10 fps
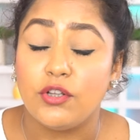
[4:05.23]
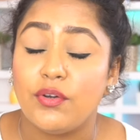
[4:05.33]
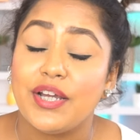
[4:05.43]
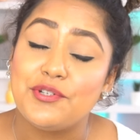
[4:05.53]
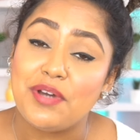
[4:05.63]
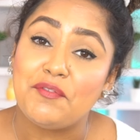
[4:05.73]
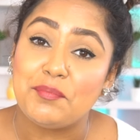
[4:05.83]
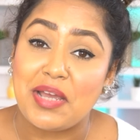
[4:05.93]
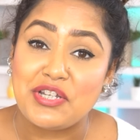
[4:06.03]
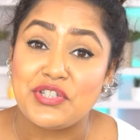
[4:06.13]
Although I do have to
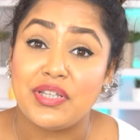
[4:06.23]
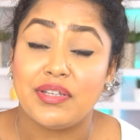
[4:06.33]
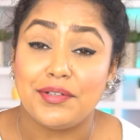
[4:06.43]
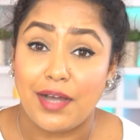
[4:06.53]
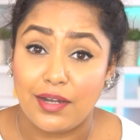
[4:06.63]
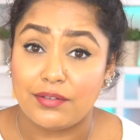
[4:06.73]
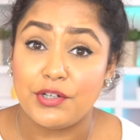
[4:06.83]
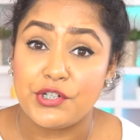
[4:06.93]
mention that the darker